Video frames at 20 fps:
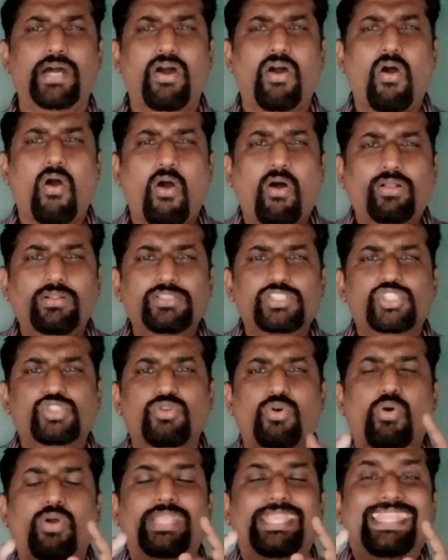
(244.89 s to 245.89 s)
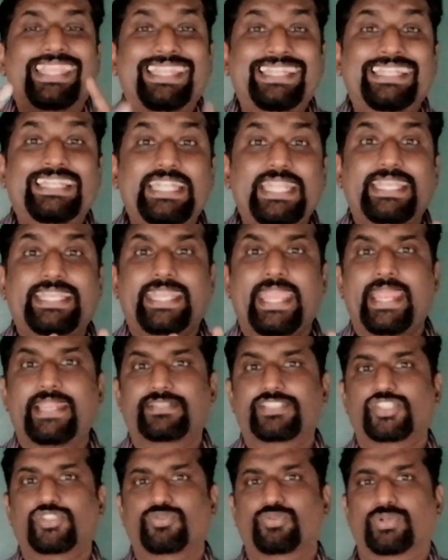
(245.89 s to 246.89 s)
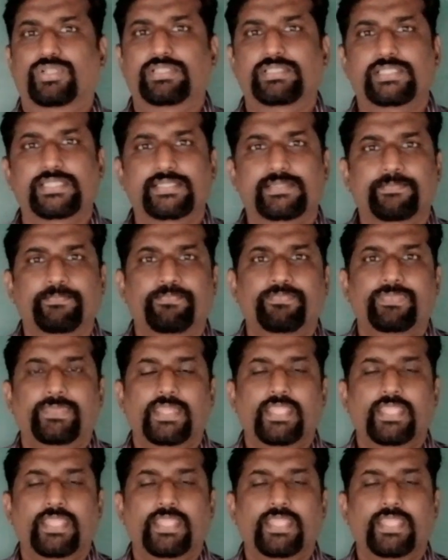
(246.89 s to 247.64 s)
also indicates students.